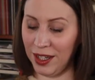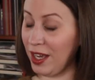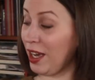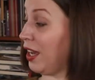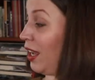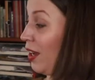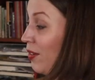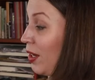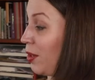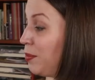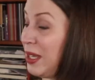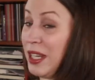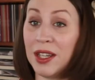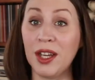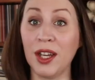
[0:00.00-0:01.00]
I have now
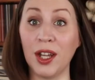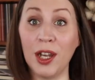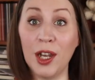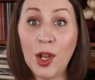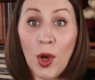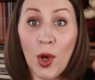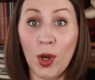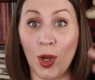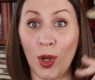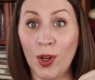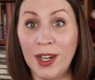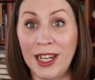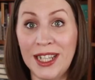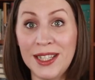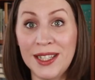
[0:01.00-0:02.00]
made a long
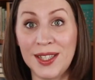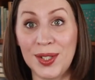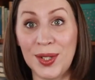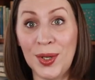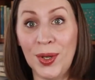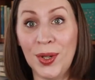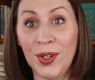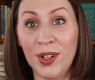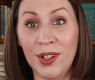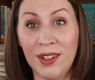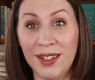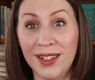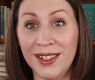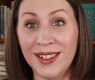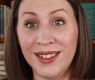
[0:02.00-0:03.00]
list
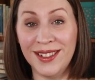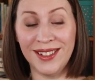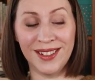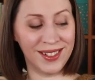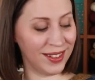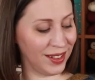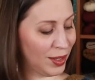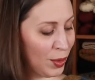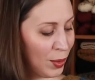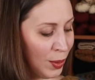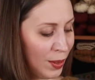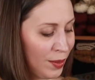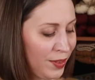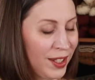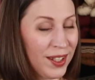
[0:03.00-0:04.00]
on
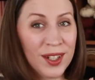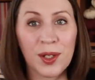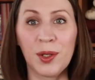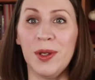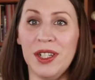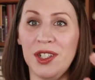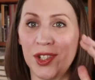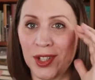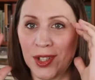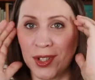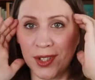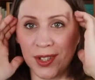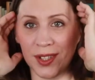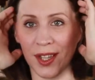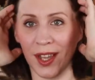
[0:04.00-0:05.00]
all of the
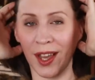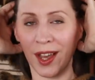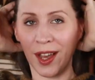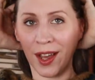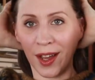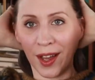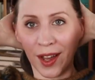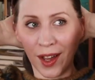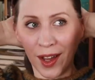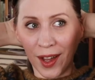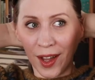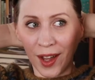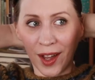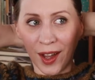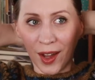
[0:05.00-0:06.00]
creatures,
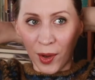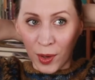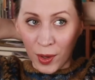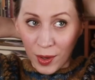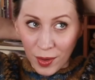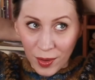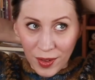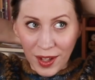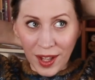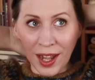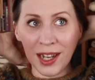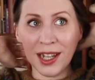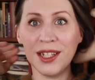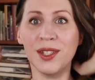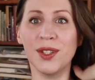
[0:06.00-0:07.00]
or a
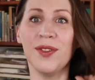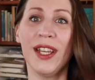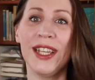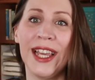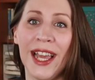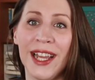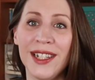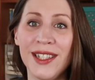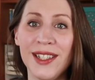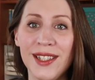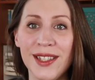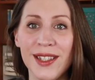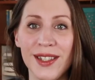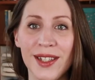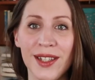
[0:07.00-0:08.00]
list of the
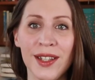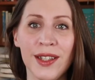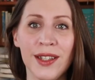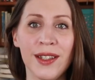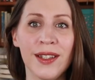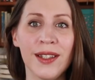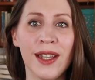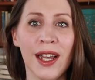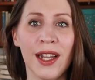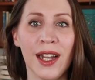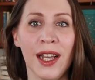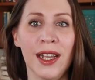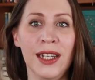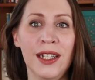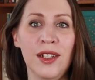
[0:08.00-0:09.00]
kids that
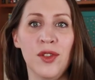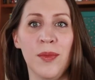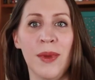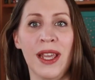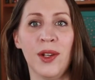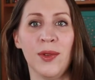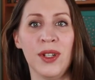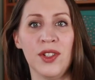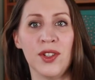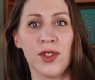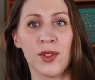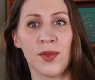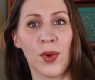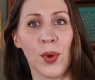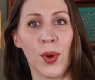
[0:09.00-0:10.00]
I need to make
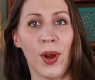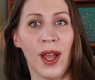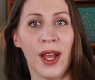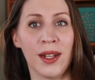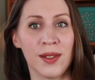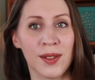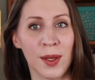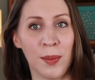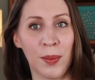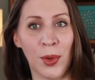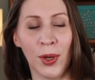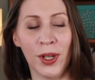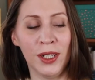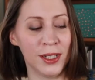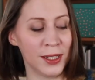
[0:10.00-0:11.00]
creatures for at some
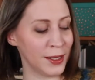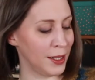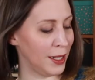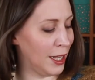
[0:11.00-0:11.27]
point.